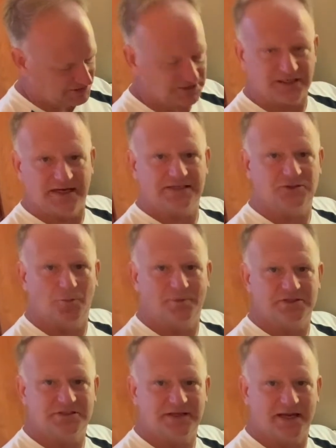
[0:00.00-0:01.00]
just a nice
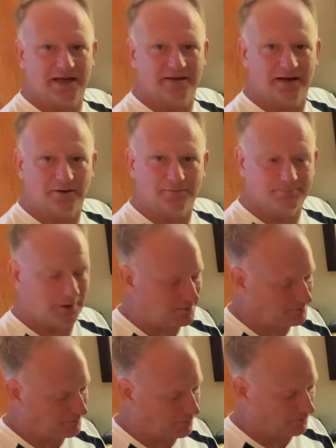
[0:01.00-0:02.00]
open stand that'll
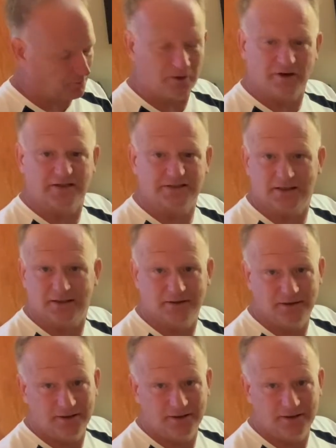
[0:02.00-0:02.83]
probably work as a